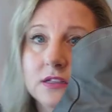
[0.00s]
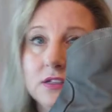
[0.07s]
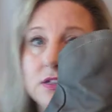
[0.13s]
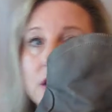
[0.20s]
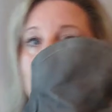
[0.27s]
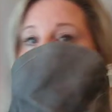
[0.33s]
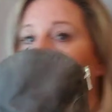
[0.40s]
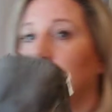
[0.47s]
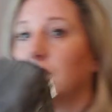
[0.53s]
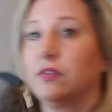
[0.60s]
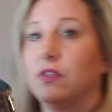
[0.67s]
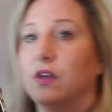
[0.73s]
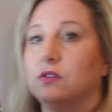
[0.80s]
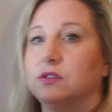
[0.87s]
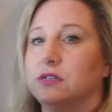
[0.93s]
So pick
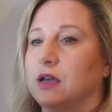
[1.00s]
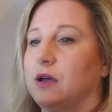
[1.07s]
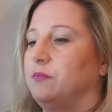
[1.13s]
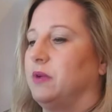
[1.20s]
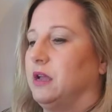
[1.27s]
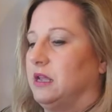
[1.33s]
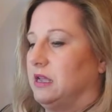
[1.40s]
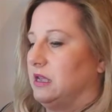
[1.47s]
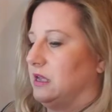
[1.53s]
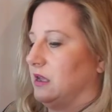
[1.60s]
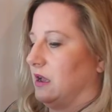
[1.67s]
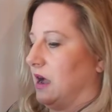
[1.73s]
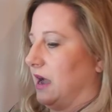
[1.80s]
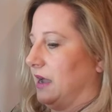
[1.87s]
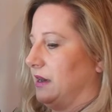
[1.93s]
those up.
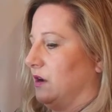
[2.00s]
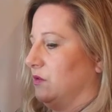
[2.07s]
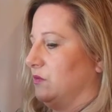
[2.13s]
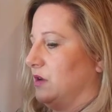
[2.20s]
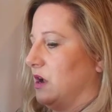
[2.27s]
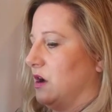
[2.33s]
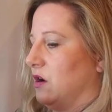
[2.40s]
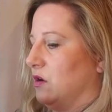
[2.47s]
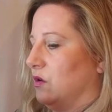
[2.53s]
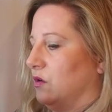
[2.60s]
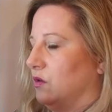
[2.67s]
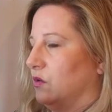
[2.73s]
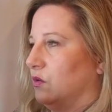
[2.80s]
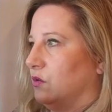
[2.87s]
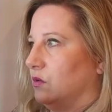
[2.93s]
I don't
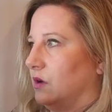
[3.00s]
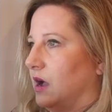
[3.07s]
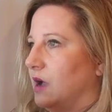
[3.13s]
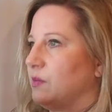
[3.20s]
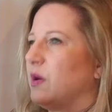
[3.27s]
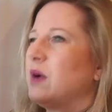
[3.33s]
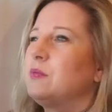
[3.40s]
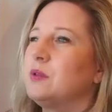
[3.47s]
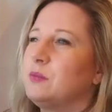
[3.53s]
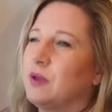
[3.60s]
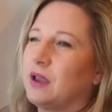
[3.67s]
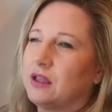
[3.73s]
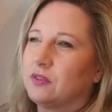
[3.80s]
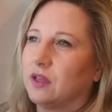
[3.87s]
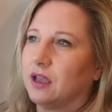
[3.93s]
know, I probably
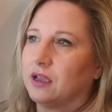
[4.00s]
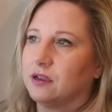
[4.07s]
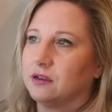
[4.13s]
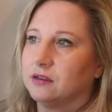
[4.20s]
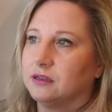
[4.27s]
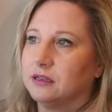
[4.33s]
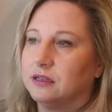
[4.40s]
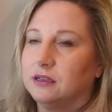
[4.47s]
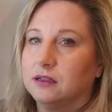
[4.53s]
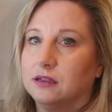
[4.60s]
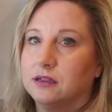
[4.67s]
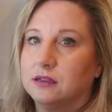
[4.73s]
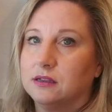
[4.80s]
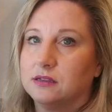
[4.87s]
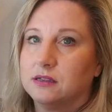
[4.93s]
paid like
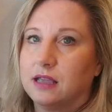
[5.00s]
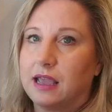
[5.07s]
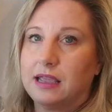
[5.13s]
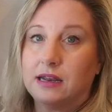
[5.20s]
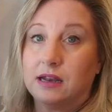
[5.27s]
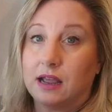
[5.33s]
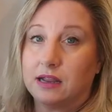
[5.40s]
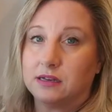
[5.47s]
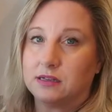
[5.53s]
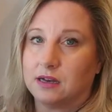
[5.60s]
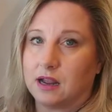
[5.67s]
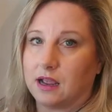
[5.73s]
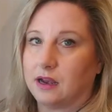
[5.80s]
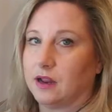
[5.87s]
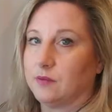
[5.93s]
eight
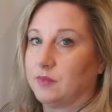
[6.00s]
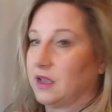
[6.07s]
ninety-nine, I'm